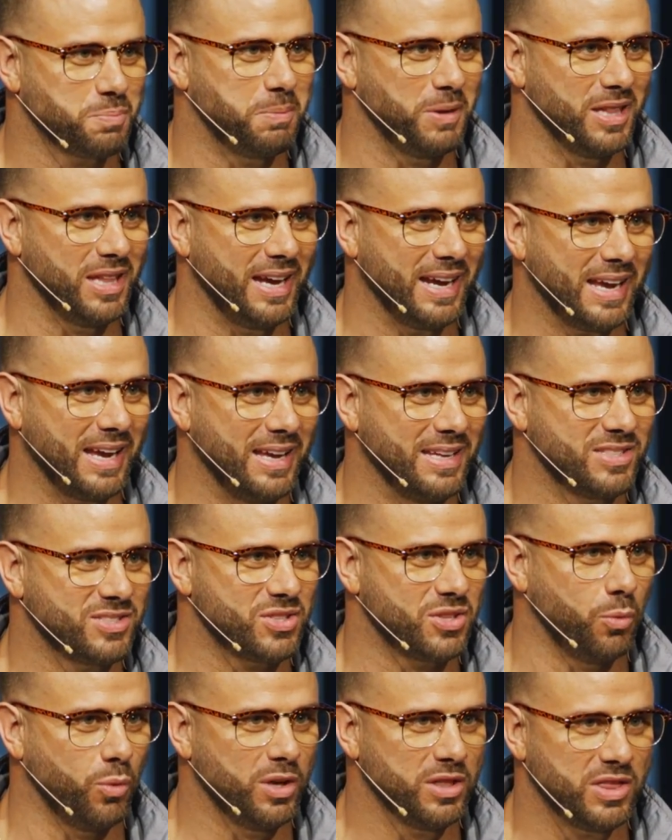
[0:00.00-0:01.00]
But it's
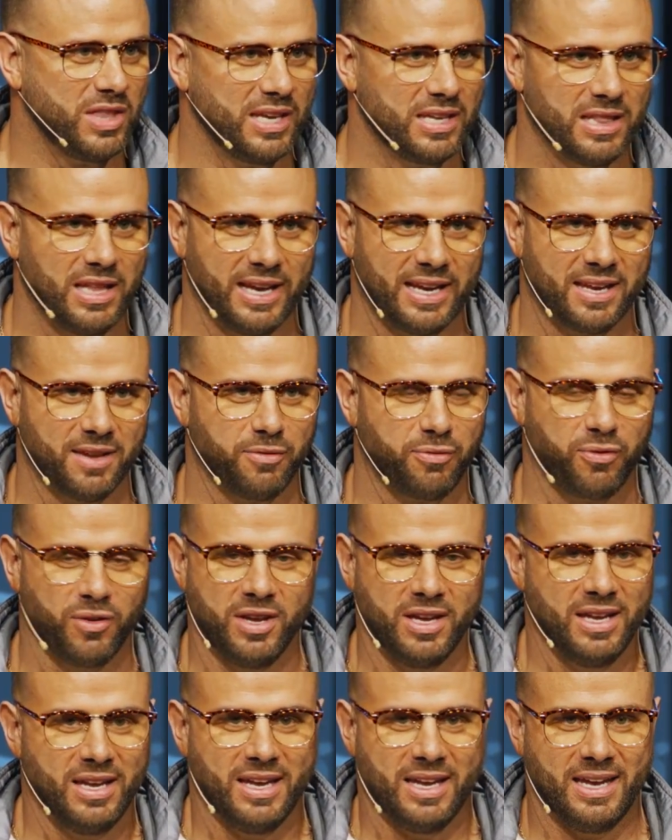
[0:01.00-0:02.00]
the one thing, if
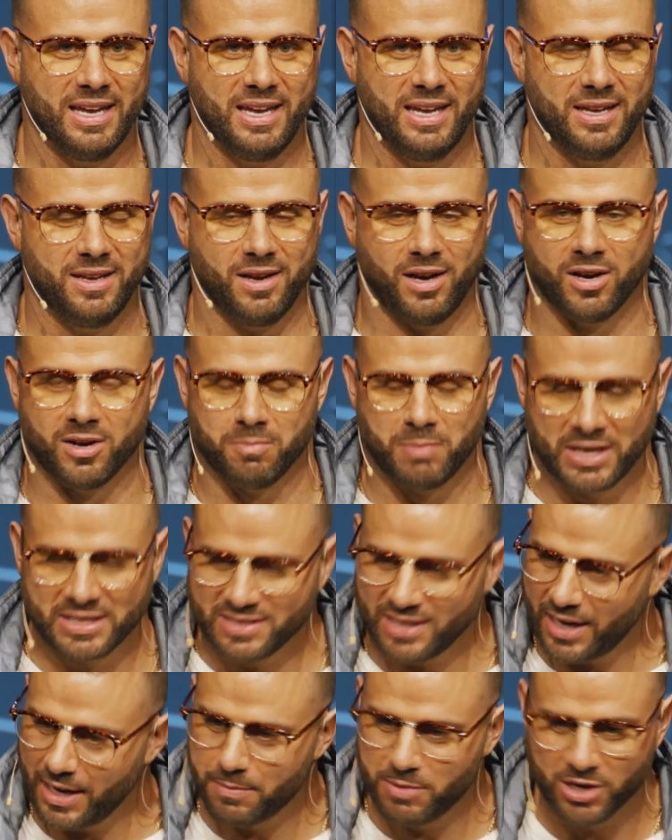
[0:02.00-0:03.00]
my
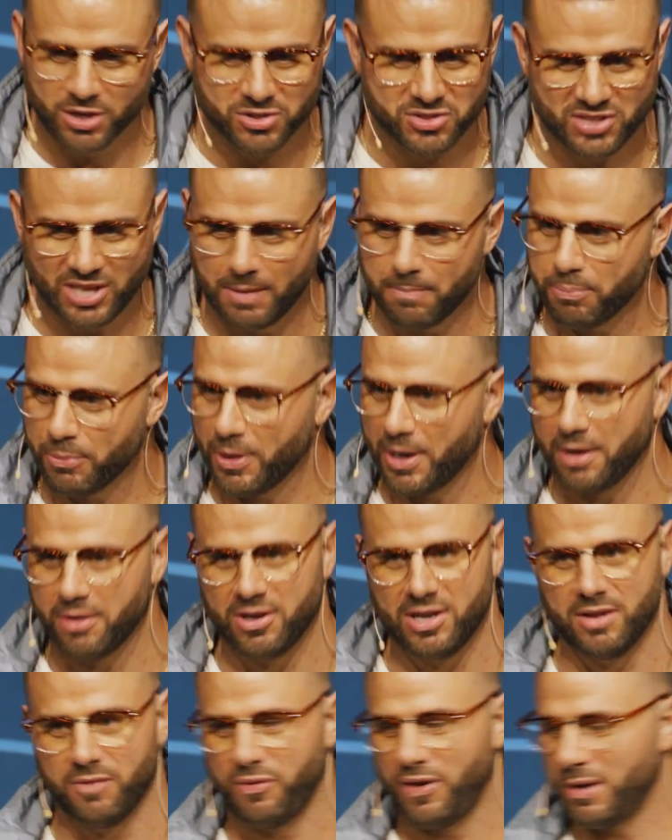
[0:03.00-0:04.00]
time here is
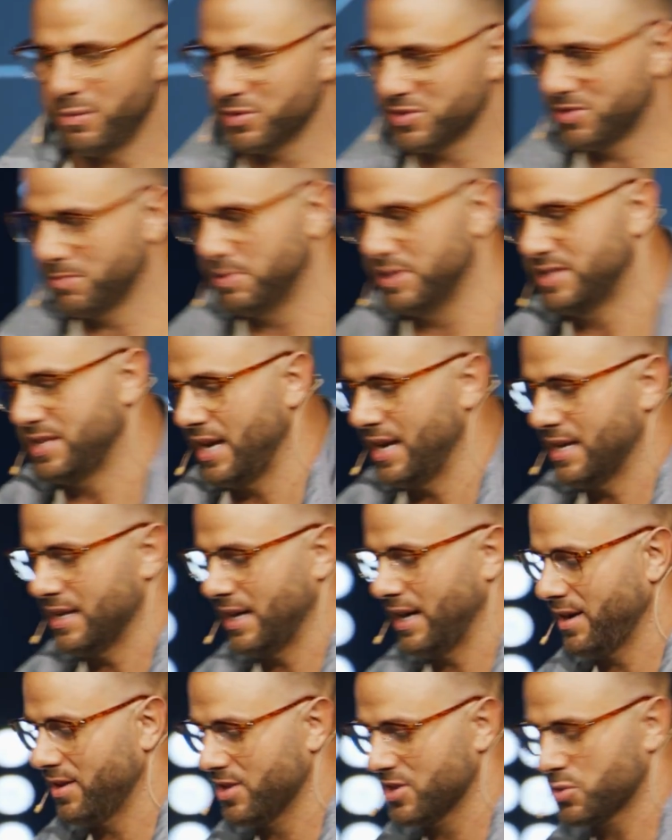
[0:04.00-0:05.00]
temporary, if I was to be taken
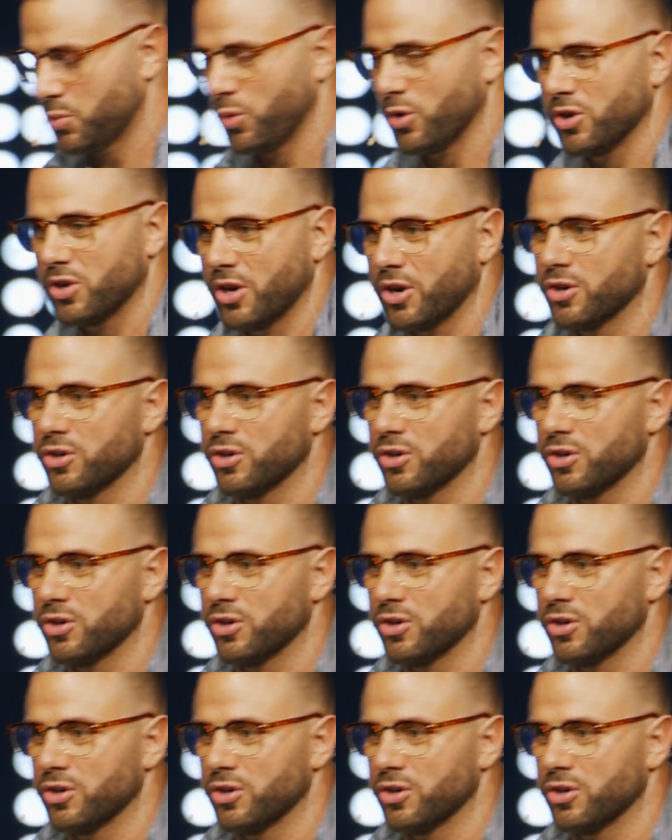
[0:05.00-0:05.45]
out of this world